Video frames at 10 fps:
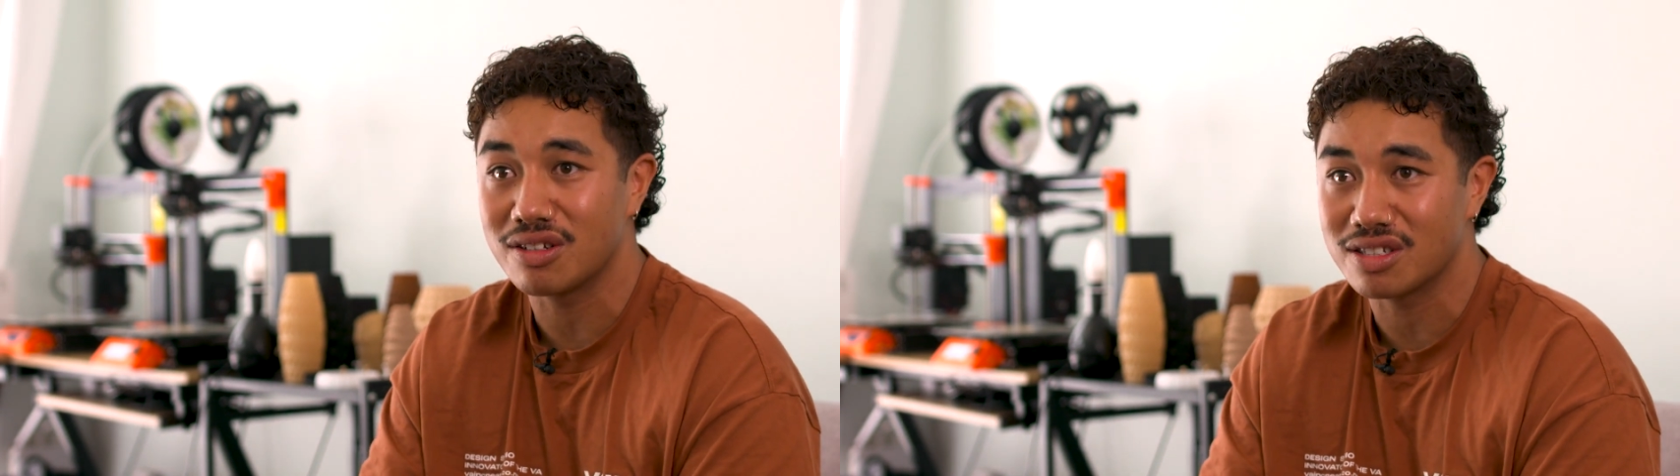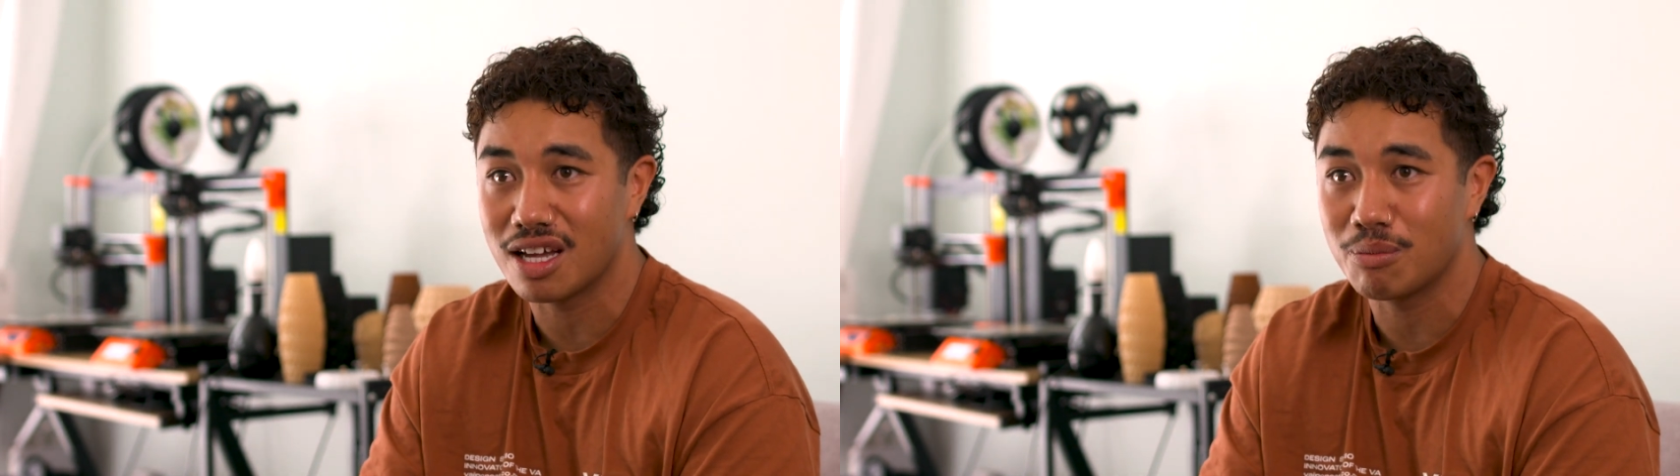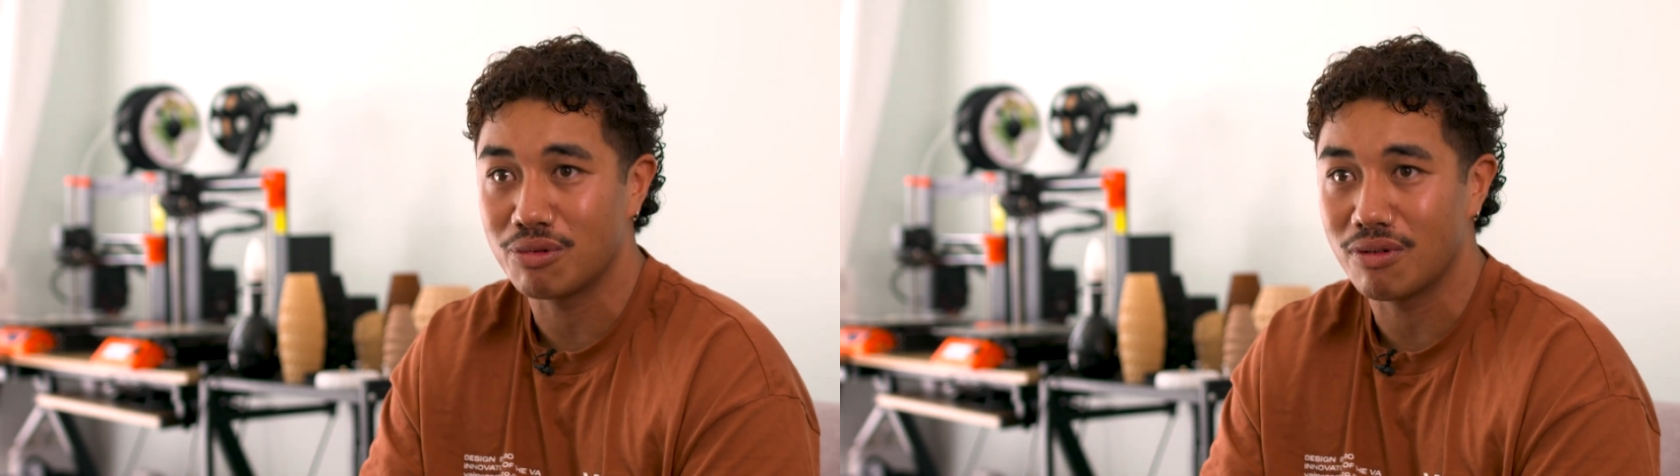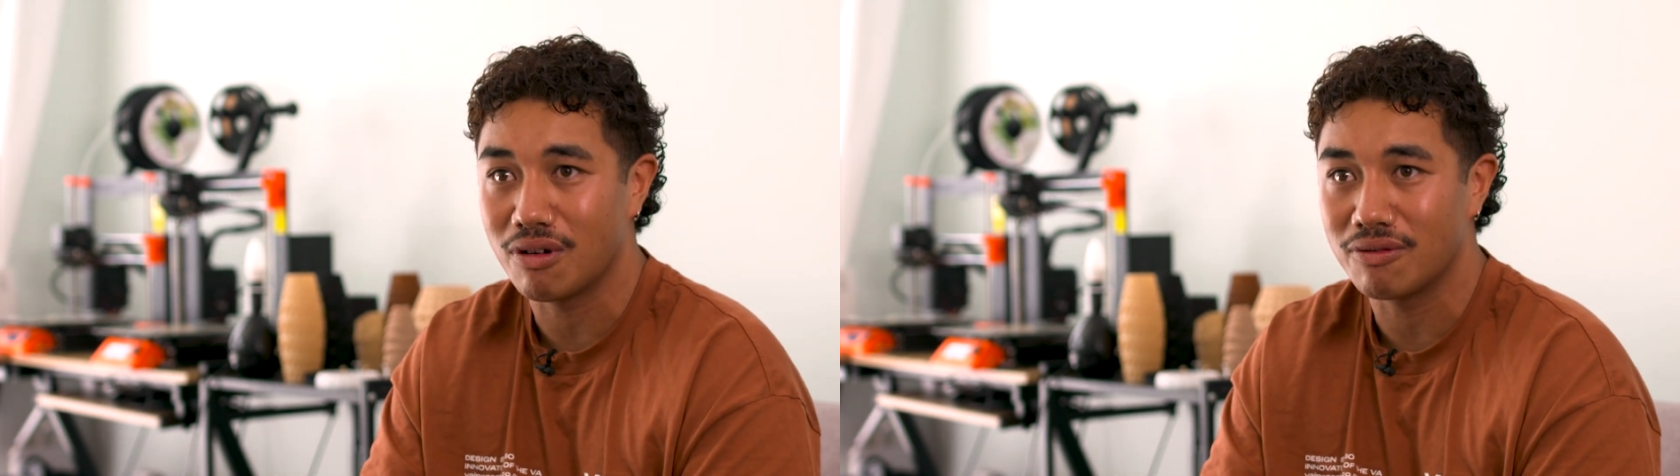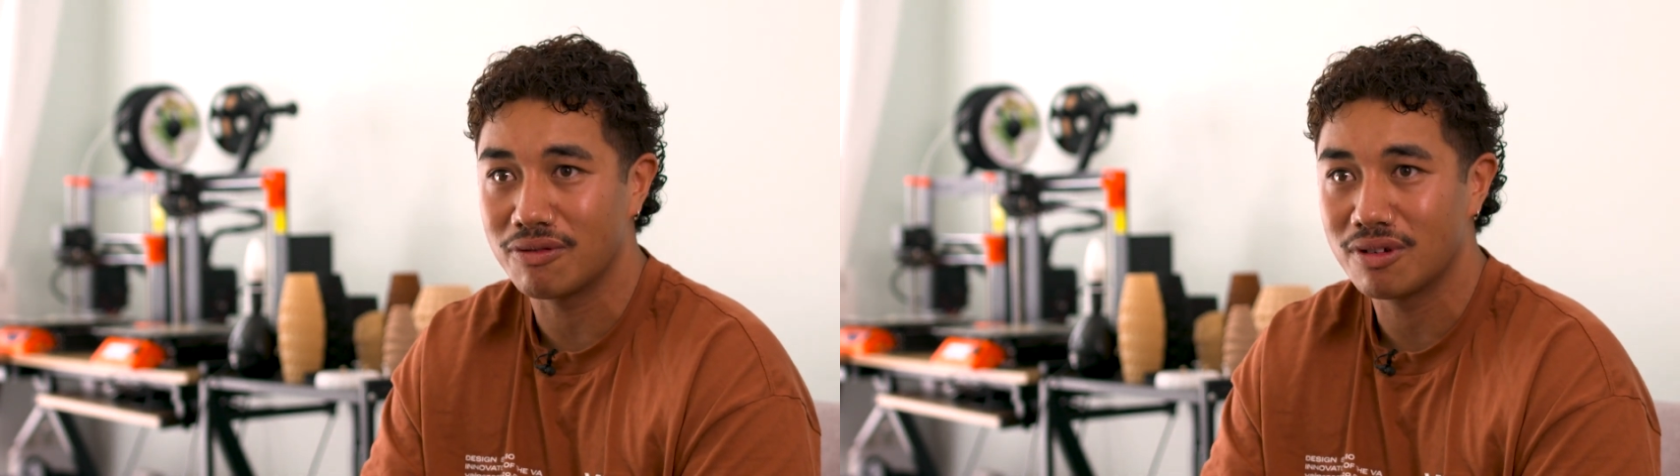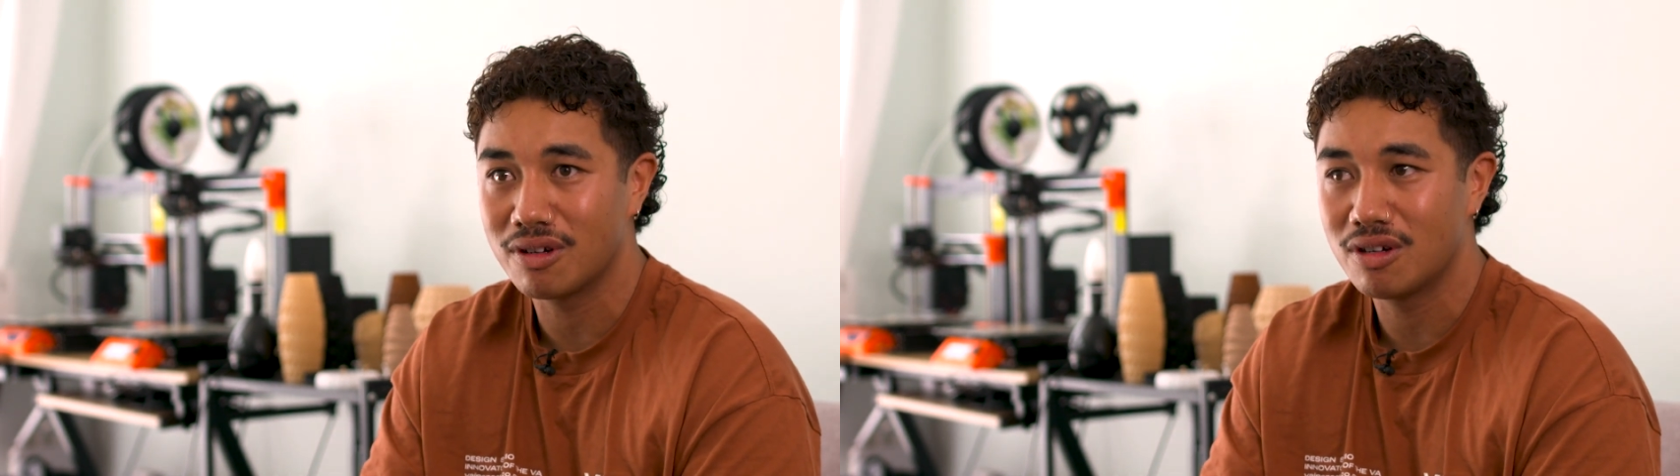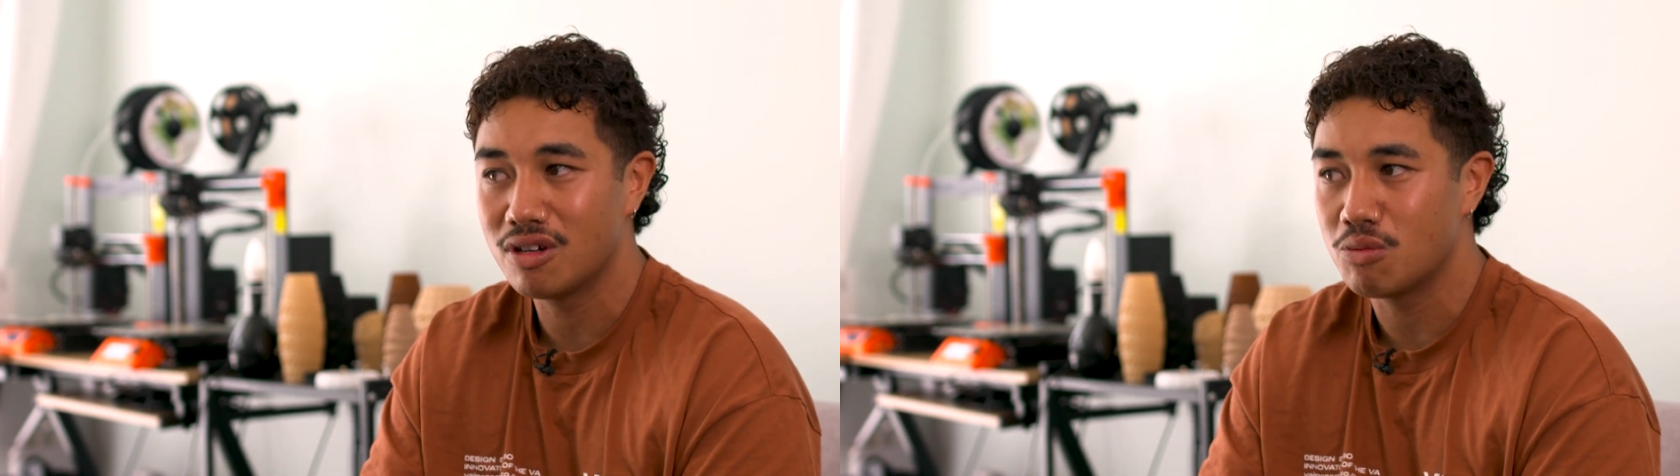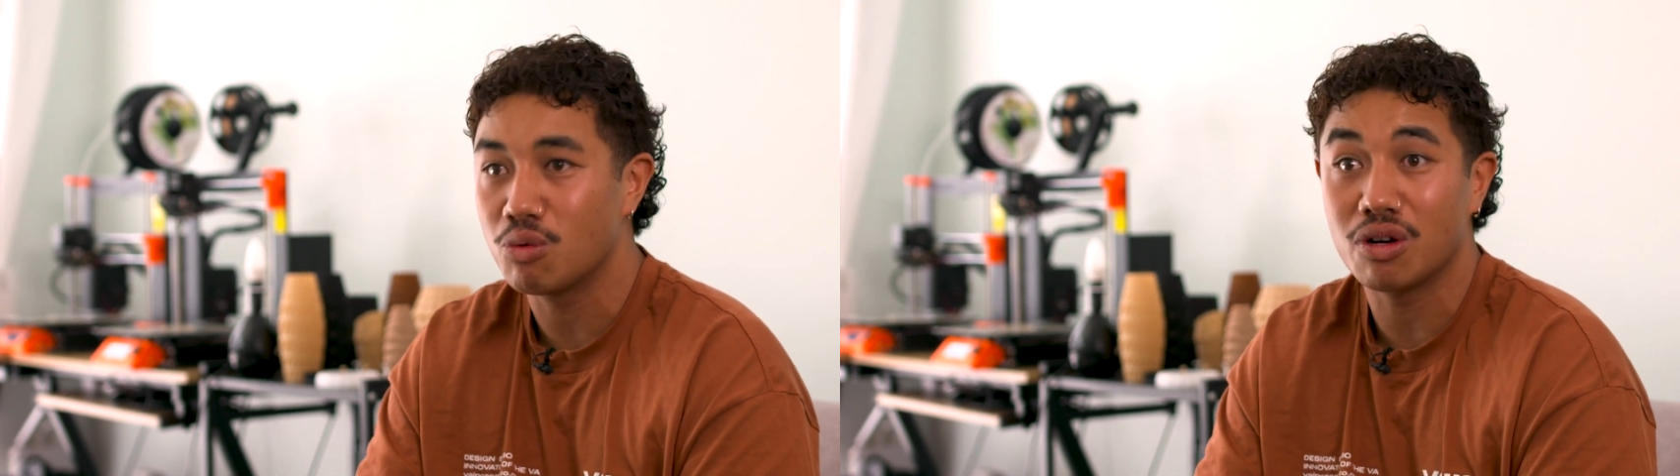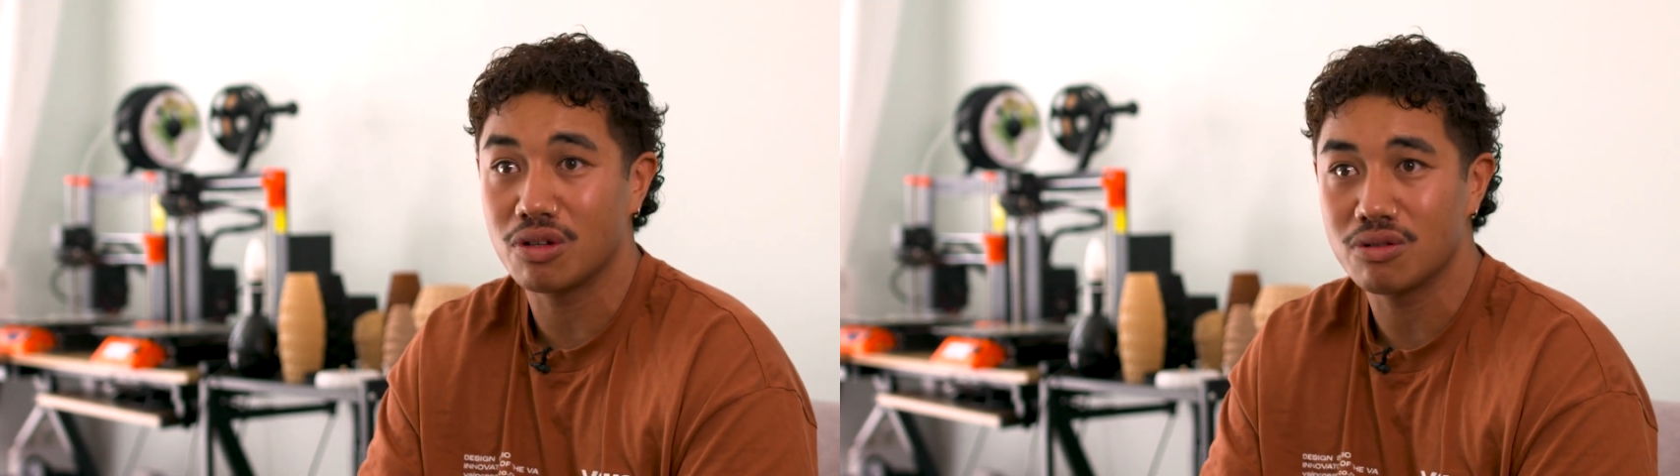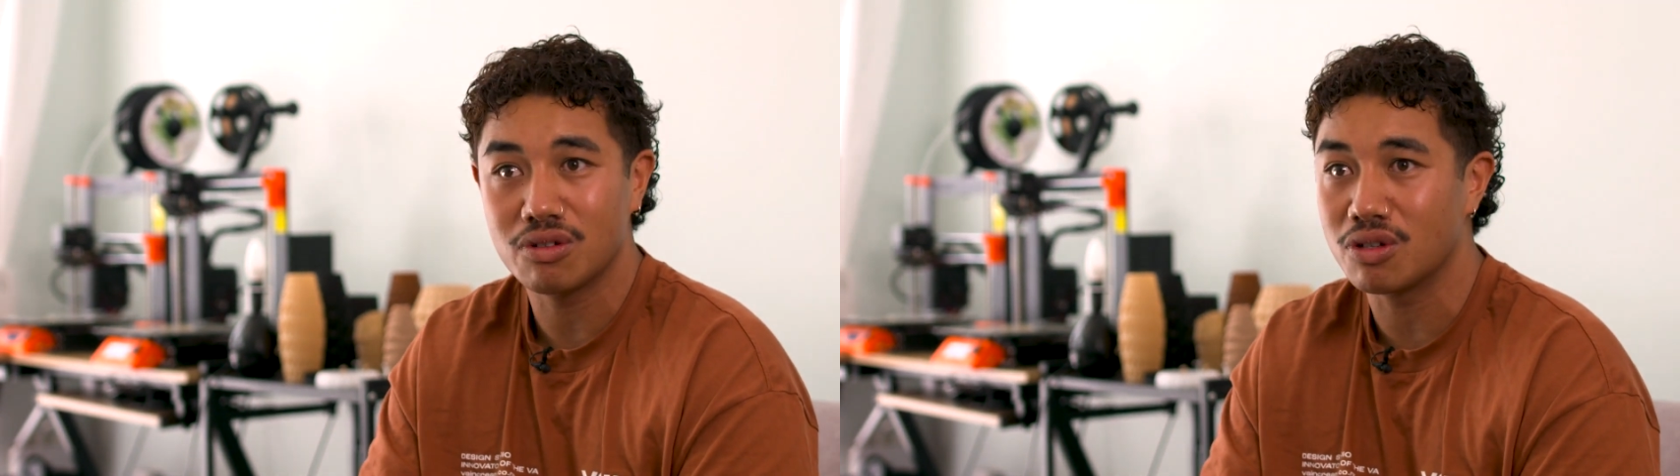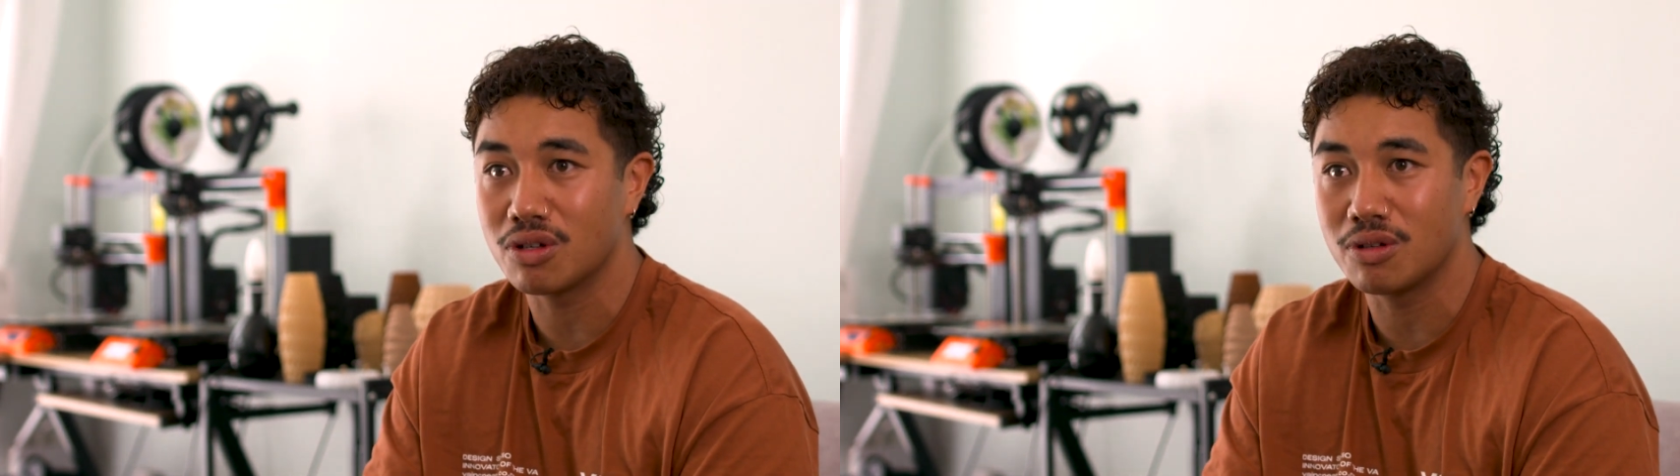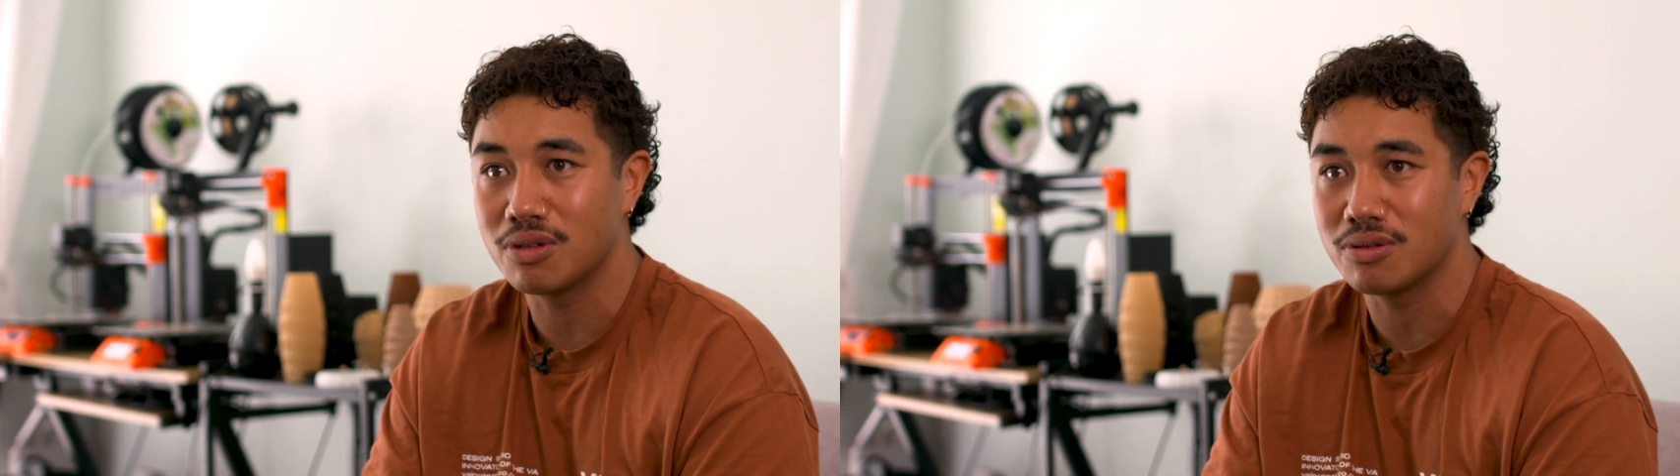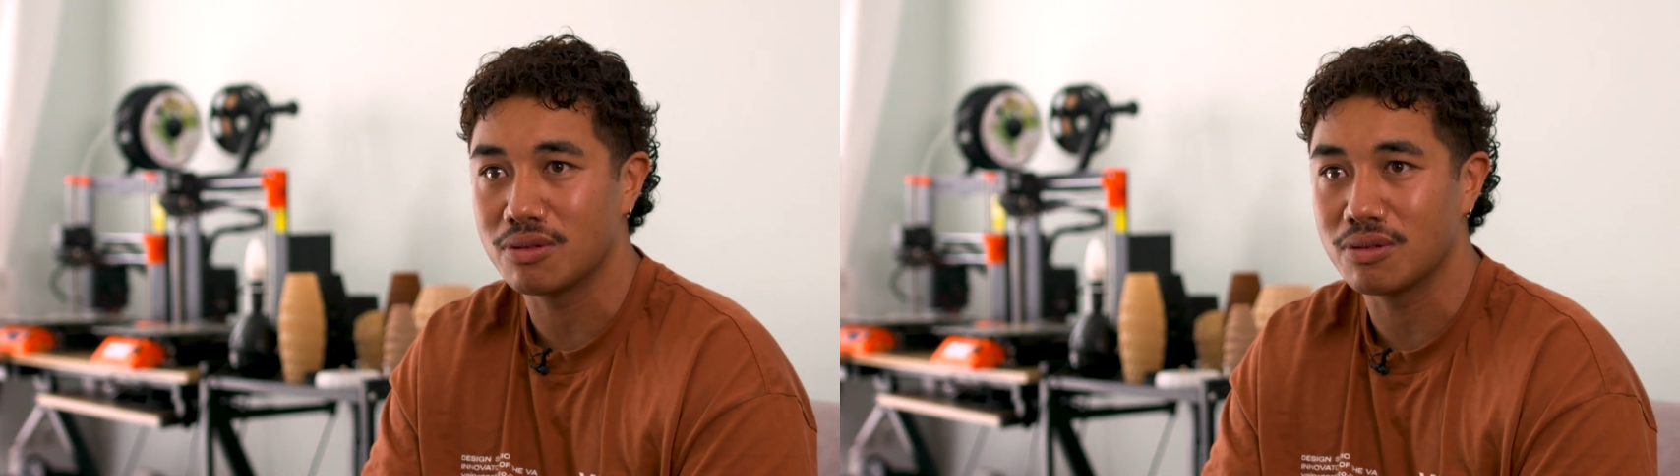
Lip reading: example of what you could do.